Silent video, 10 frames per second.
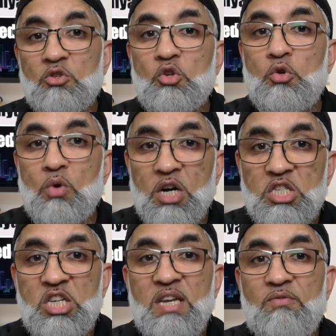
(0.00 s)
So you
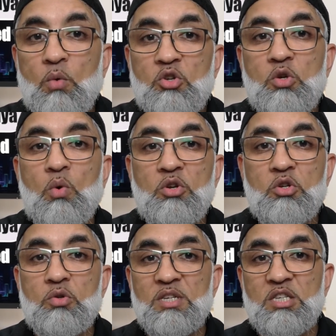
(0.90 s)
achieved what you
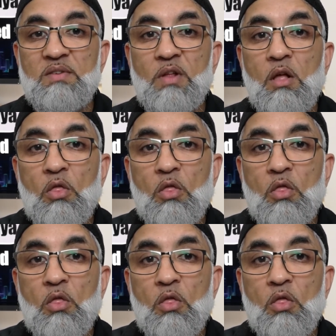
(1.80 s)
wanted to achieve.